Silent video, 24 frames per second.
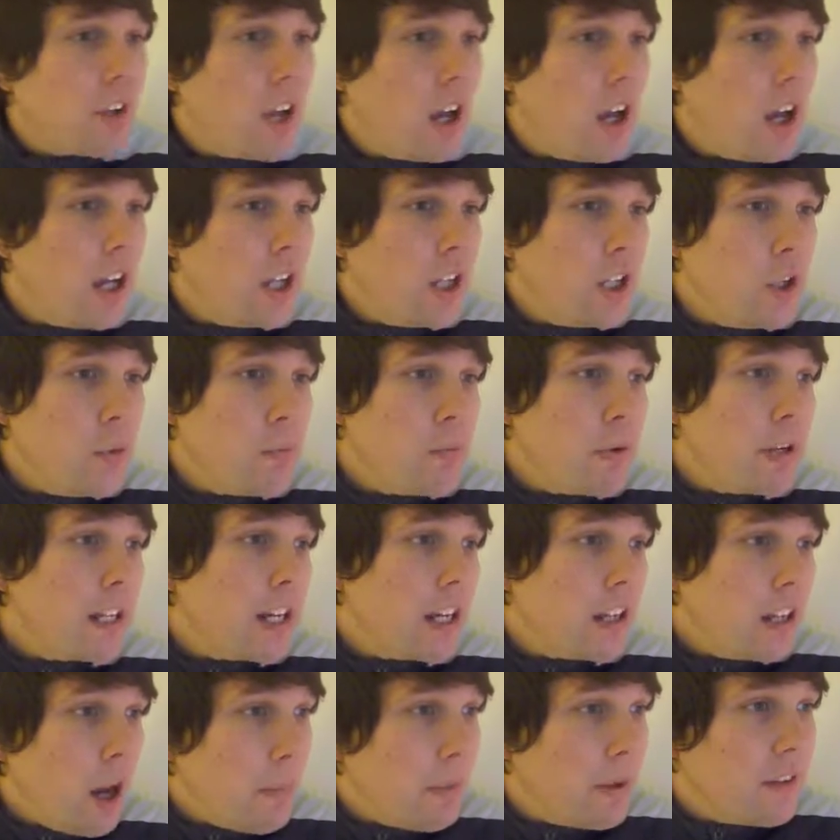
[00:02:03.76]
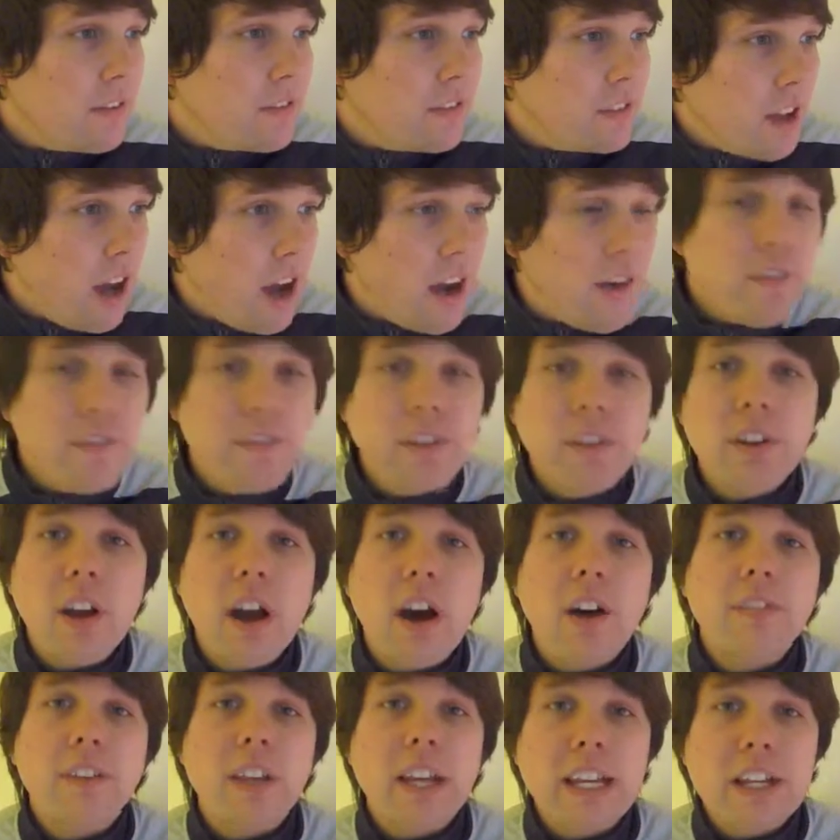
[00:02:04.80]
You bring a couple of doves
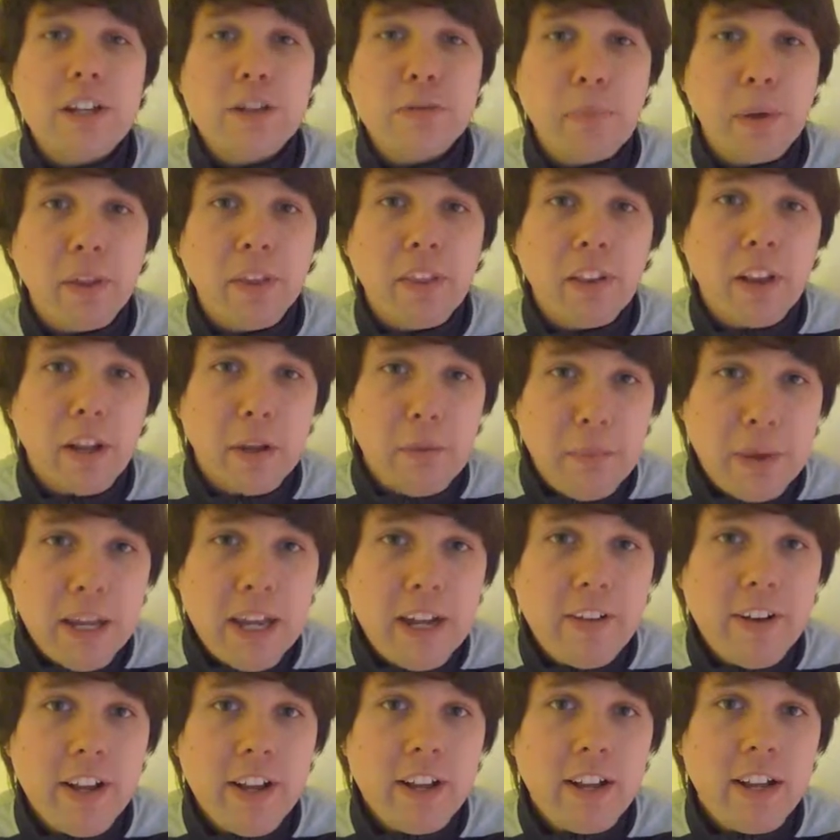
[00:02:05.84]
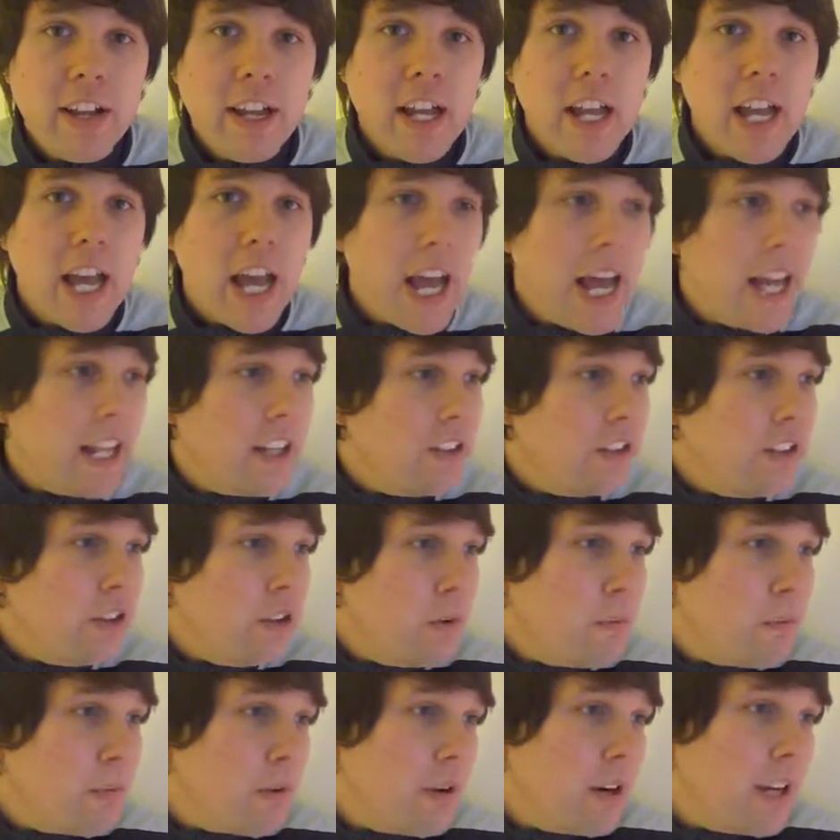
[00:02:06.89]
after each monthly period, and
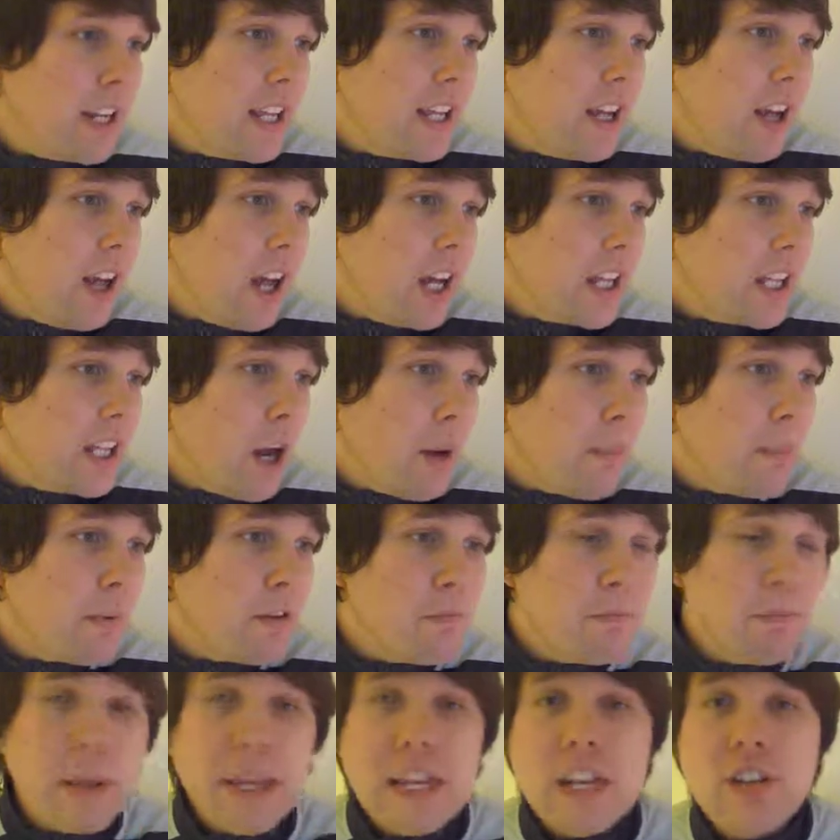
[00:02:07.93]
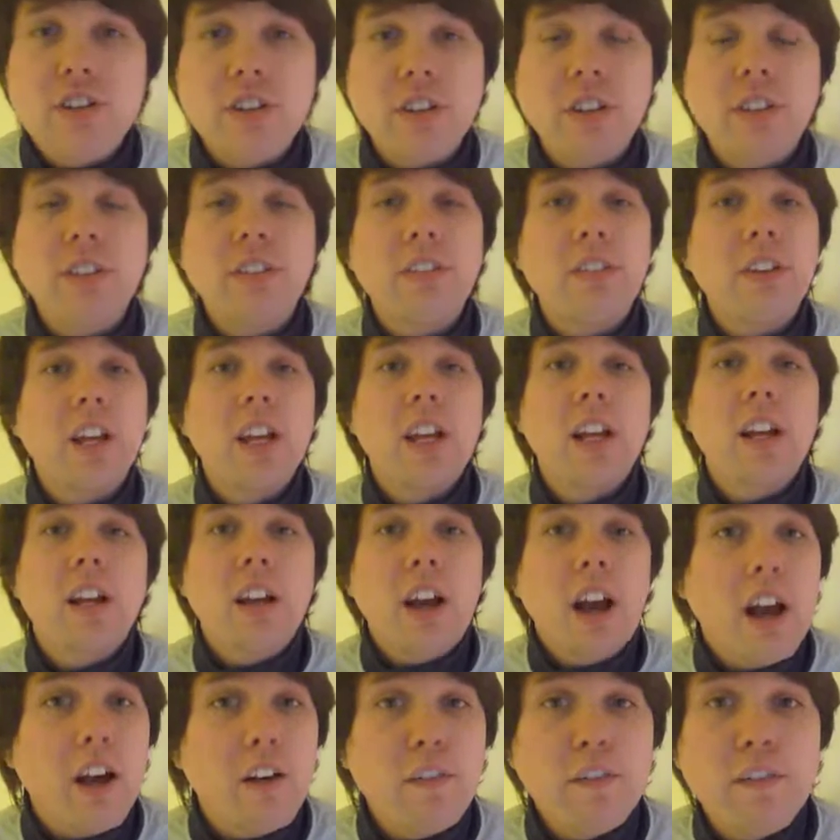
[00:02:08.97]
you bring a couple of pigeons
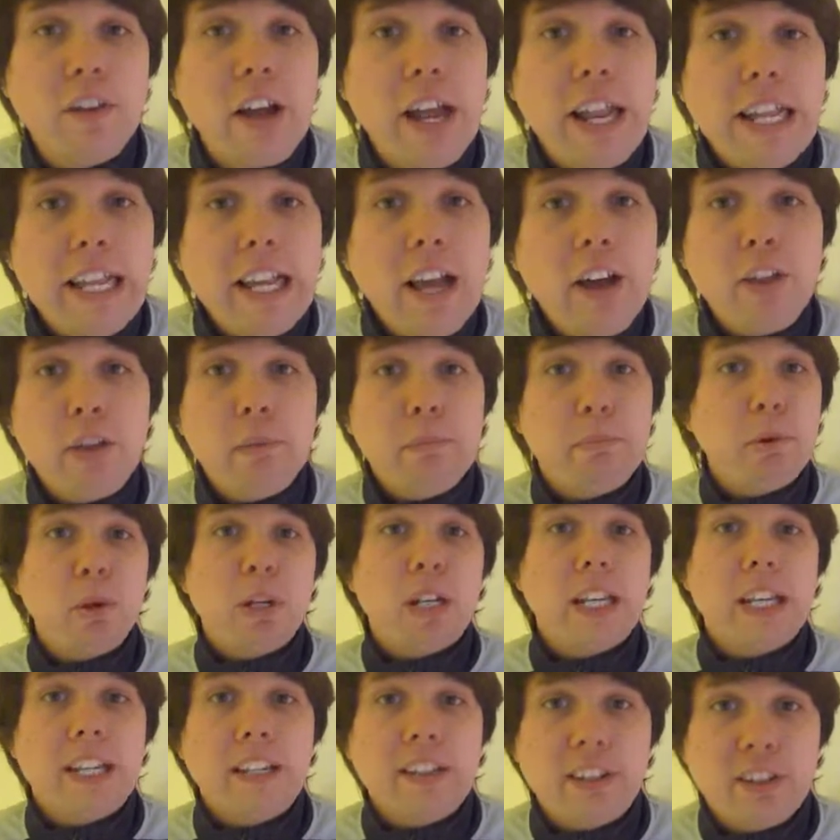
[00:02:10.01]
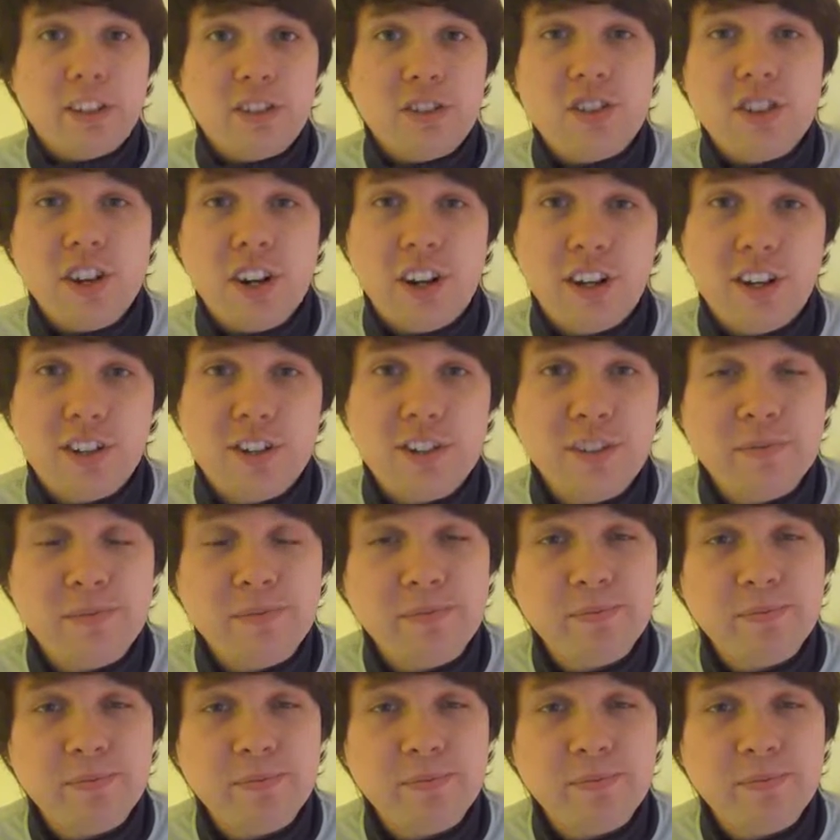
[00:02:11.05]
for any other bodily discharge.